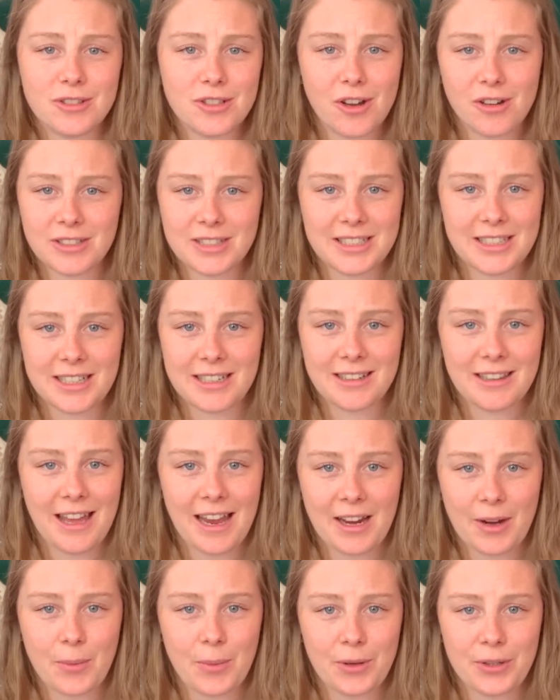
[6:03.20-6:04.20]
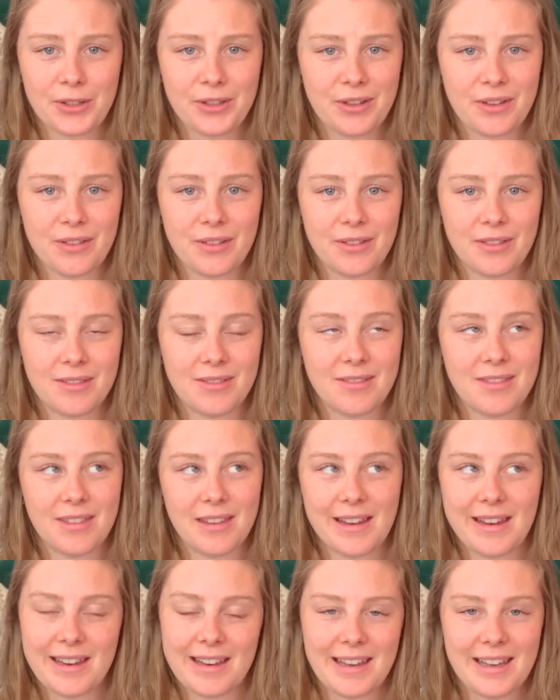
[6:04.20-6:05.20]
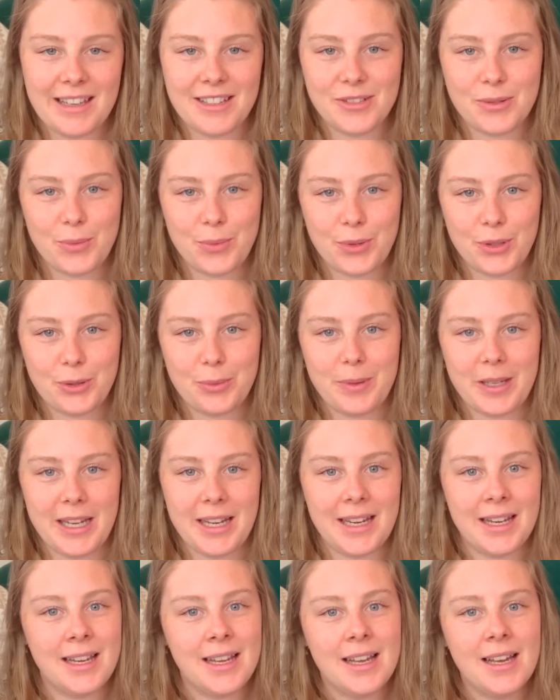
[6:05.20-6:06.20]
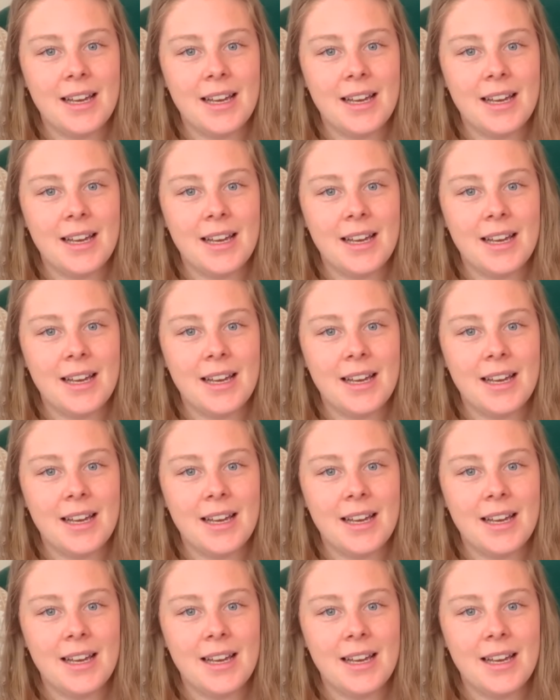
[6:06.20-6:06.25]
toxic like what you think it will be.